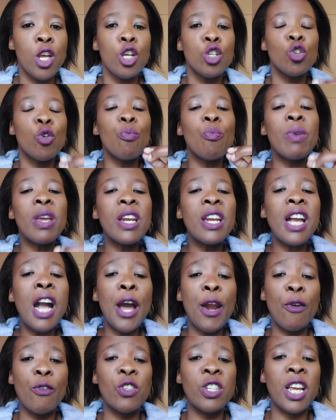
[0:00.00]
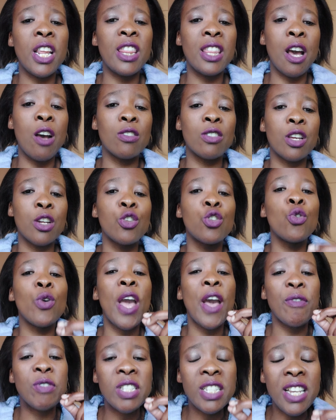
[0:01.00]
So meaning out of 10,000, you
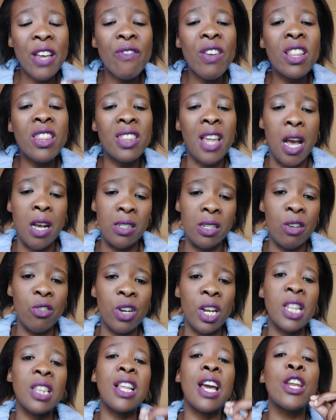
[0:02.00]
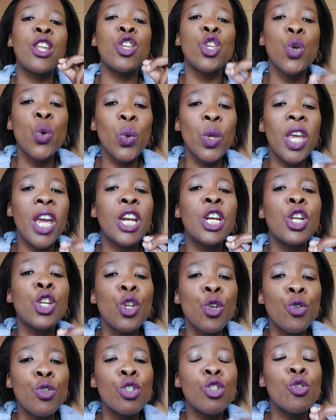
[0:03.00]
have 7,000 rand that you can
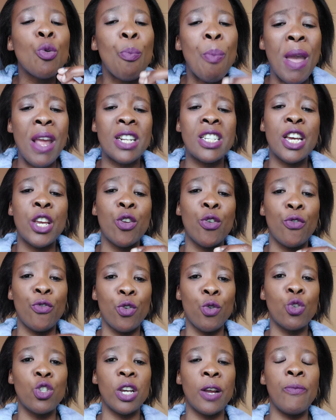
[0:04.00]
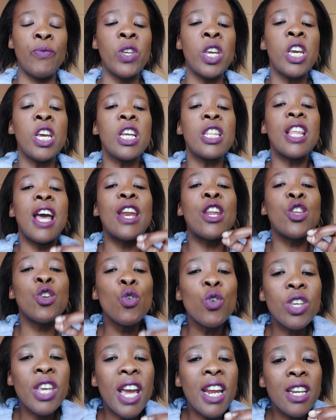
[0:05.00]
use to better your future, that
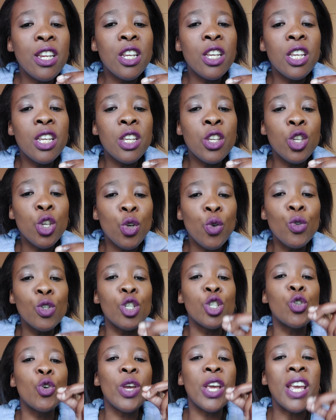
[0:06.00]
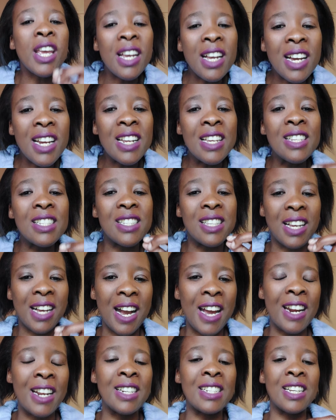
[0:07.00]
you can use to increase the
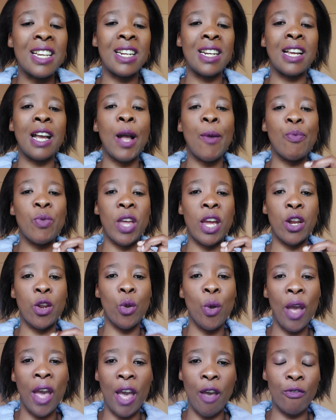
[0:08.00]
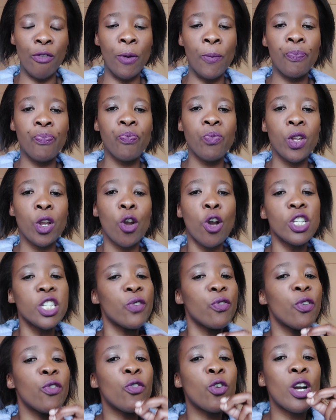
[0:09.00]
current income that you have. Because
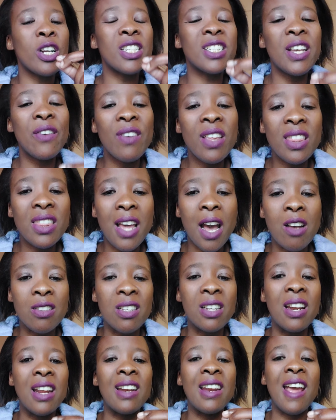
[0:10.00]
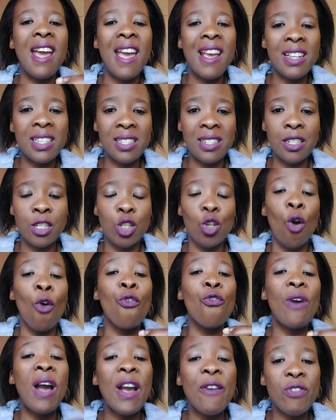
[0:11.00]
if you've got 7,000 in excess or
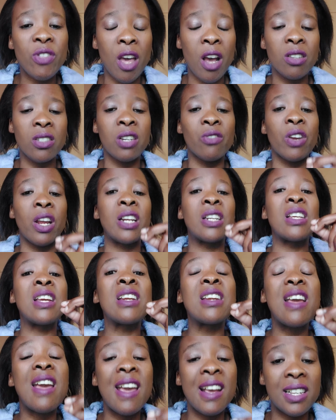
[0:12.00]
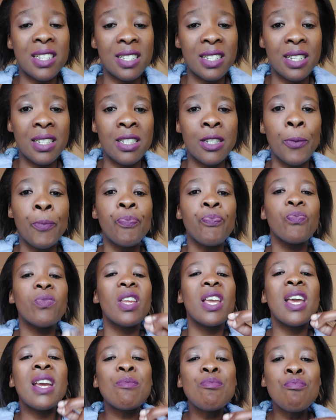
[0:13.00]
5,000 rand in excess,
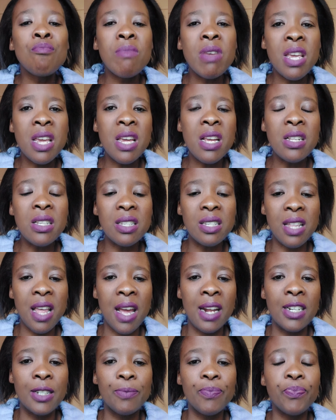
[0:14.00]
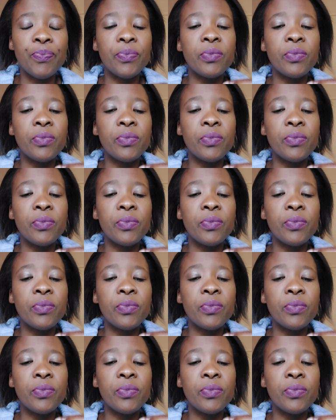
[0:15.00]
it means that